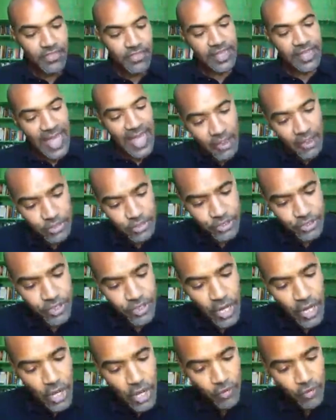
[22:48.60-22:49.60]
The
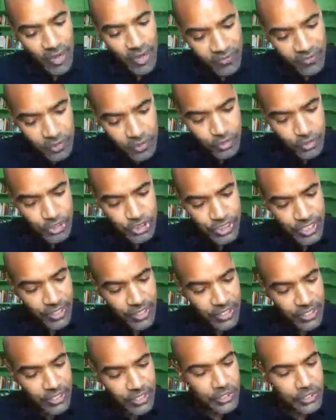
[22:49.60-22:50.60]
counter
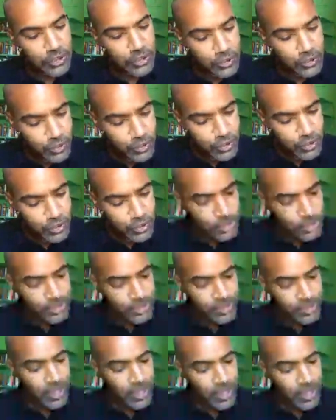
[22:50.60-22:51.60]
revolutionary collusion
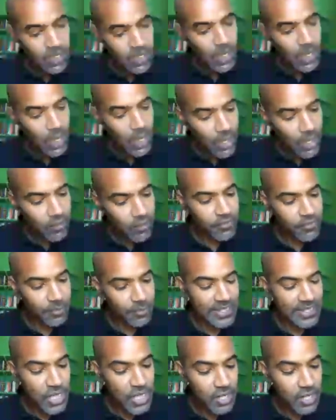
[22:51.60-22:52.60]
of the
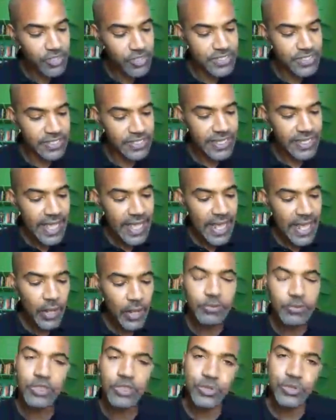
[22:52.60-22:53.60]
plantocracy
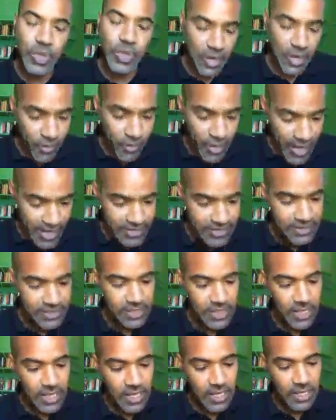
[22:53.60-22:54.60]
helped to
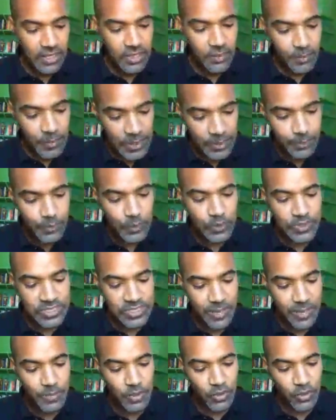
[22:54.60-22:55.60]
arrest the
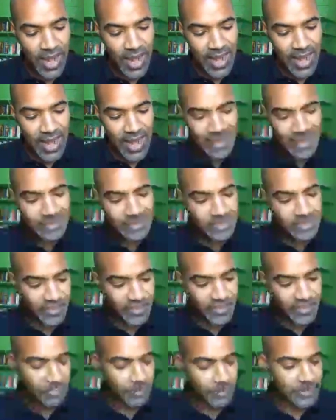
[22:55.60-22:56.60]
people's democratic
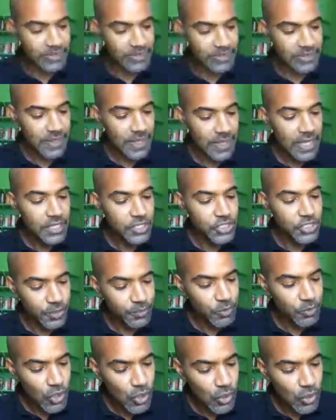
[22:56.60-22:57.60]
development.
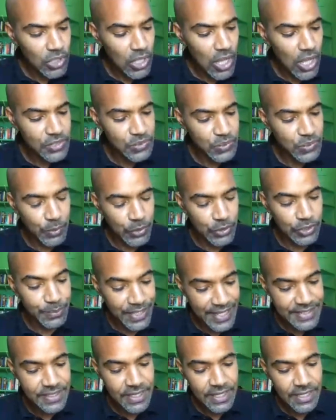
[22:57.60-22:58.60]
Jim Crow laws were put
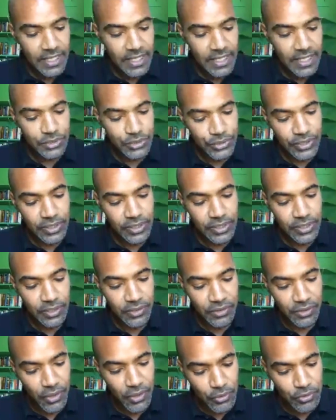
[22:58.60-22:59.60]
in place
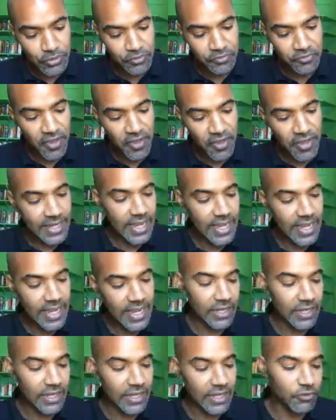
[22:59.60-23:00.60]
including the
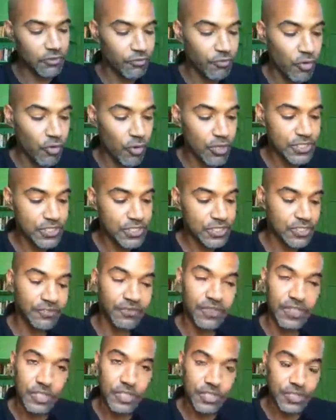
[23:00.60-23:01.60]
codified and
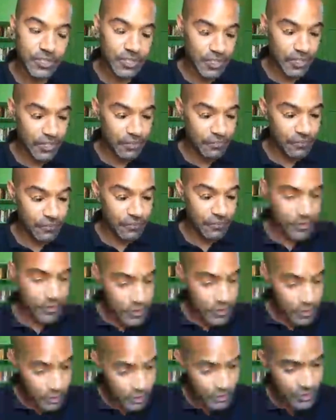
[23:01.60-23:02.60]
enforced division of
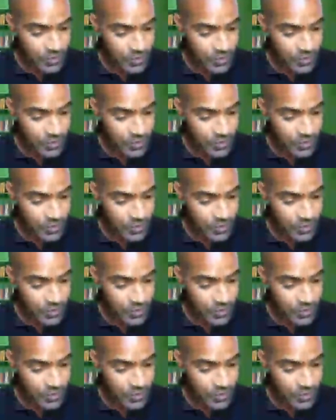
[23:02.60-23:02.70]
social